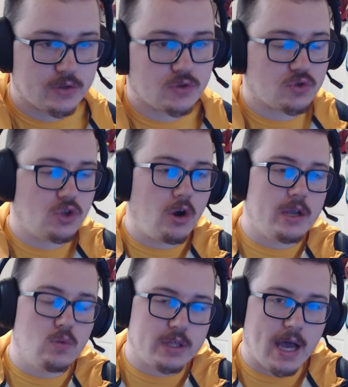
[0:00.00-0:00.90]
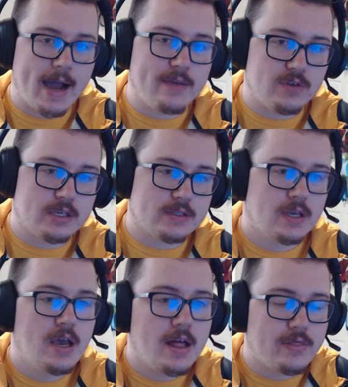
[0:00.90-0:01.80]
So starting with IVs,
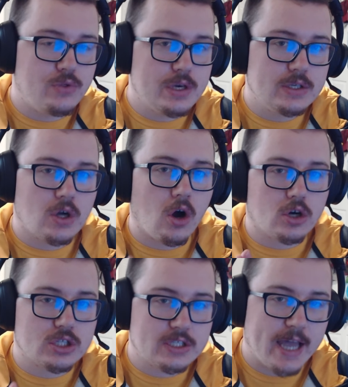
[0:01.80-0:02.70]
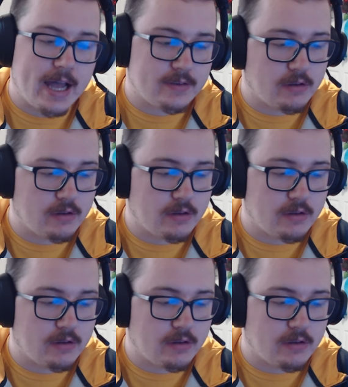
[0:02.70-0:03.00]
these are stats,